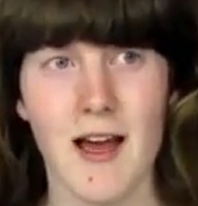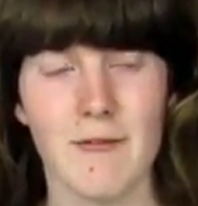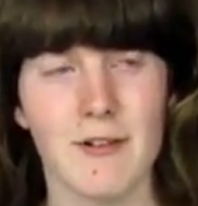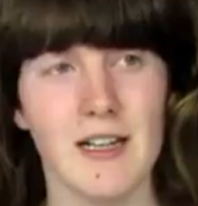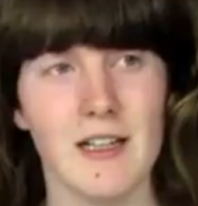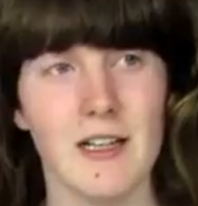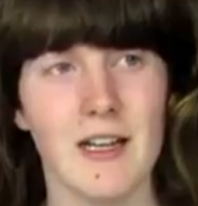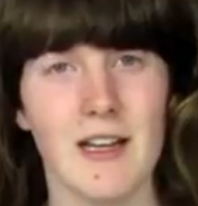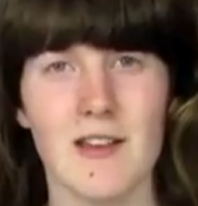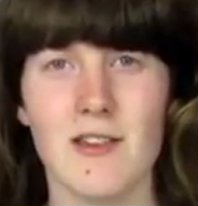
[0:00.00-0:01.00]
and
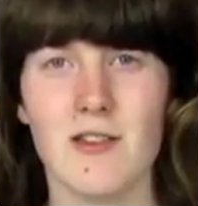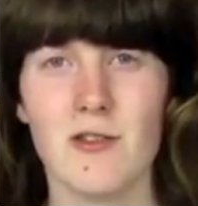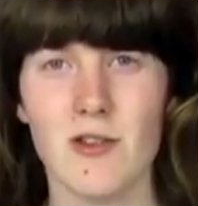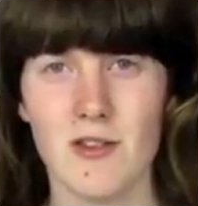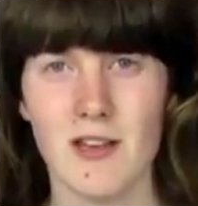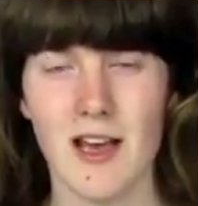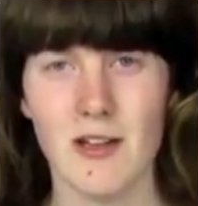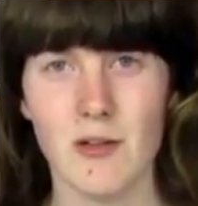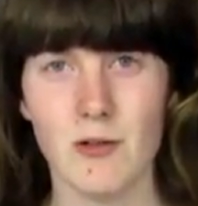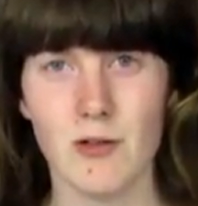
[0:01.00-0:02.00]
really it's just to
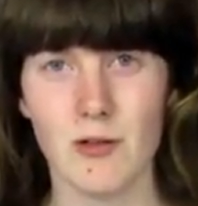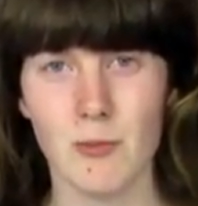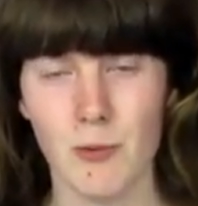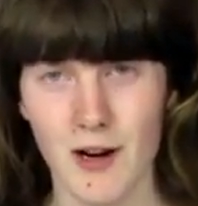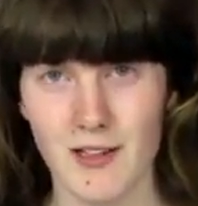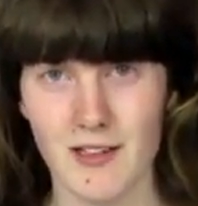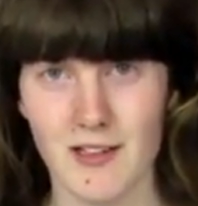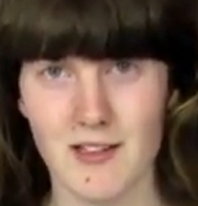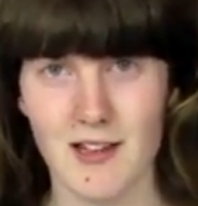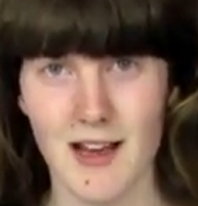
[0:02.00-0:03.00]
get you to
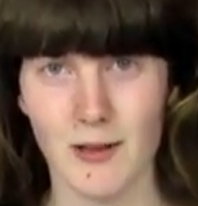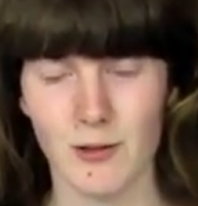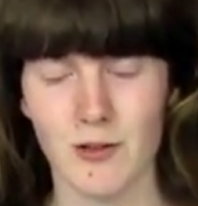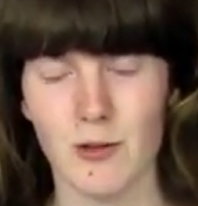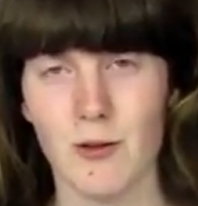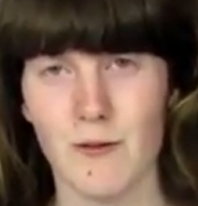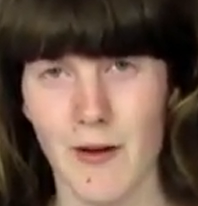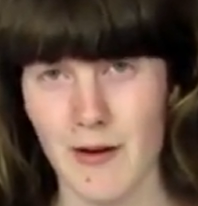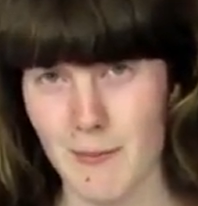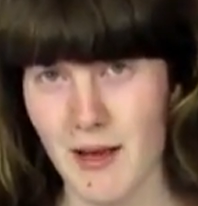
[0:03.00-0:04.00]
practice how to do the
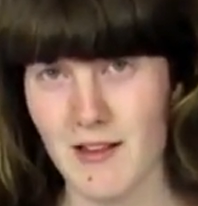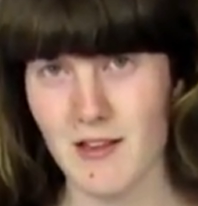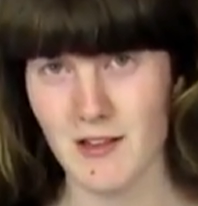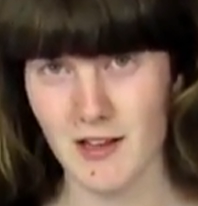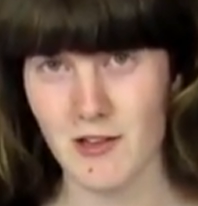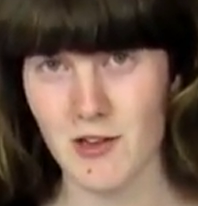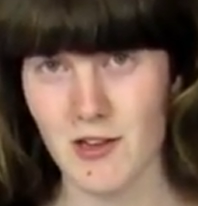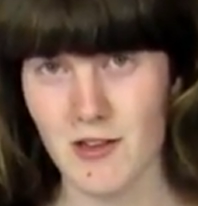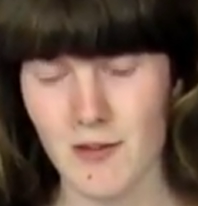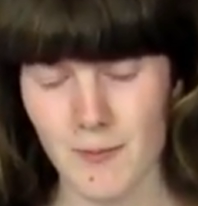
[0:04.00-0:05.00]
very basic
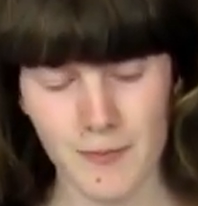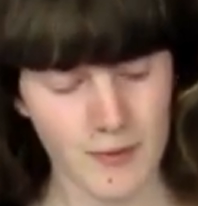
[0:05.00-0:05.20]
stitches.